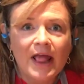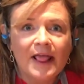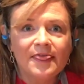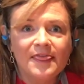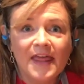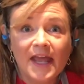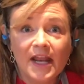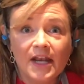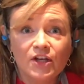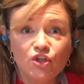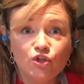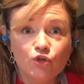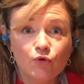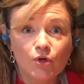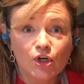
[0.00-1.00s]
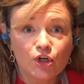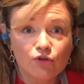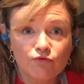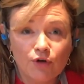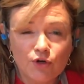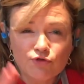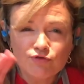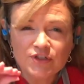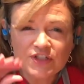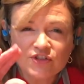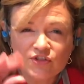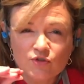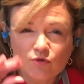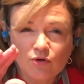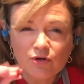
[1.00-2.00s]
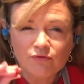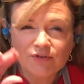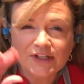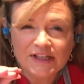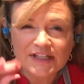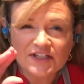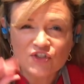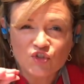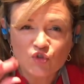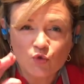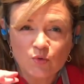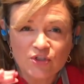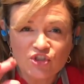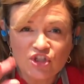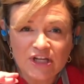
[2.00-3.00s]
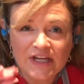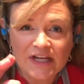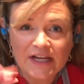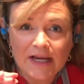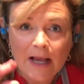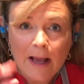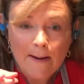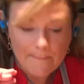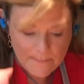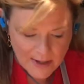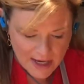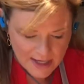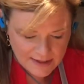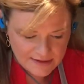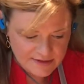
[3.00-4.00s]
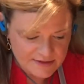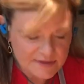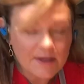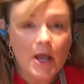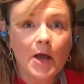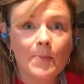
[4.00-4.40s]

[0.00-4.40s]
than your grocery store really squishy buns,